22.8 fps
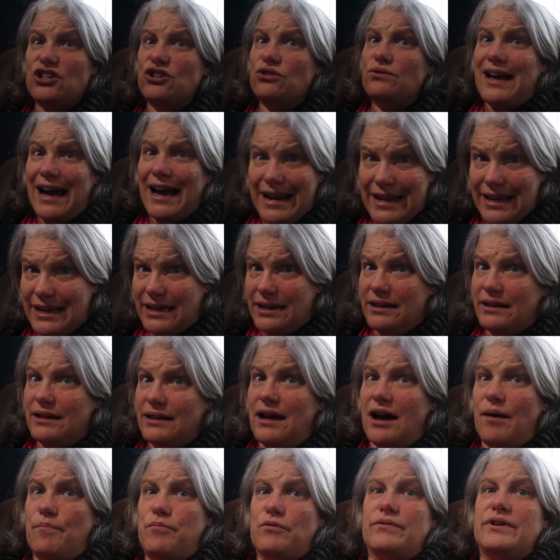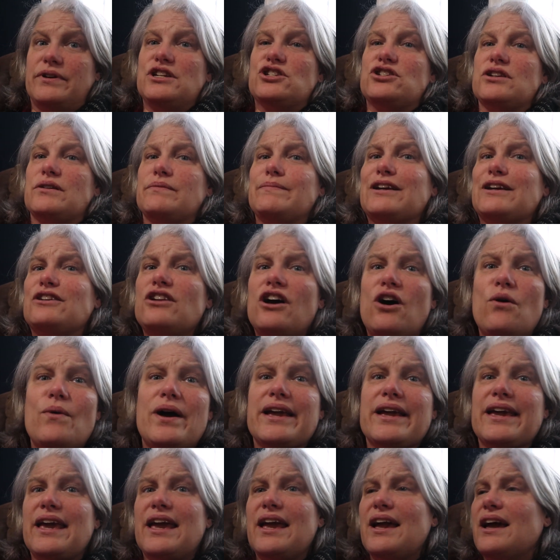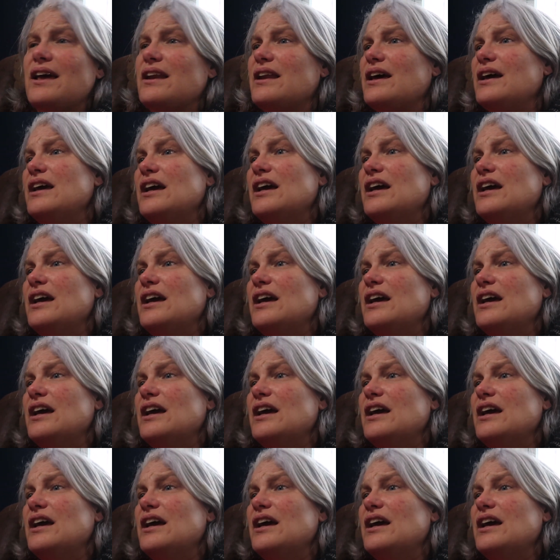you got to get an operation. I'm like, no, I can't.